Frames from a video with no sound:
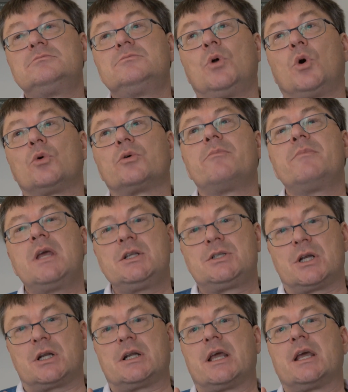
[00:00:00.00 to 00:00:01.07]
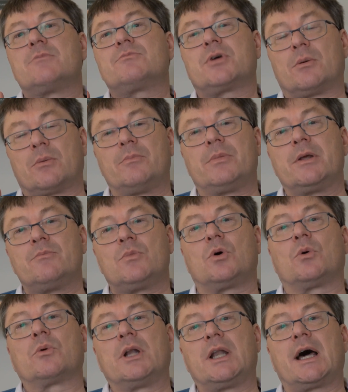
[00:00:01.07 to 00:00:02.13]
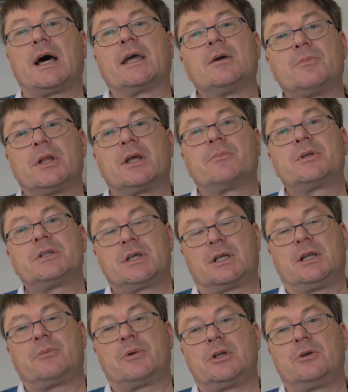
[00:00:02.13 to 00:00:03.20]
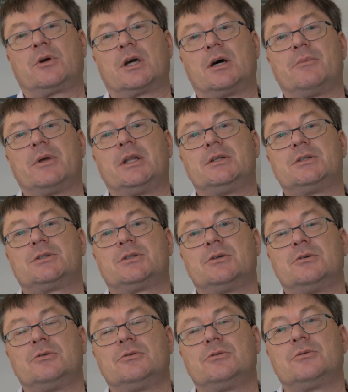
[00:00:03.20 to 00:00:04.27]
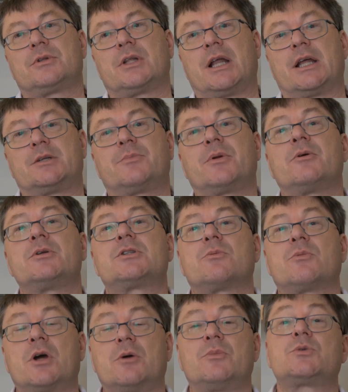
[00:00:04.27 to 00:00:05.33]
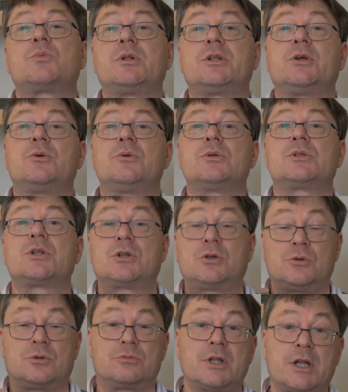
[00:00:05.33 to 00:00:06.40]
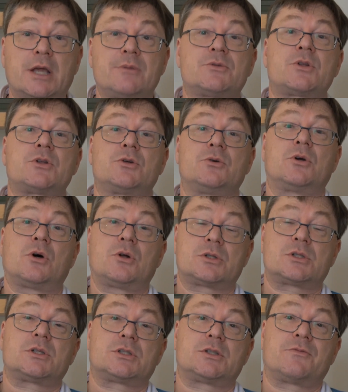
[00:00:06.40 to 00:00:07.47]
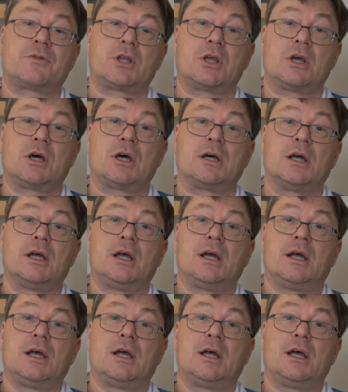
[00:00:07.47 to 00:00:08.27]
More immediately and probably more reliably, particularly when you come into the later period, the Romans will use the names of the two consuls of the year.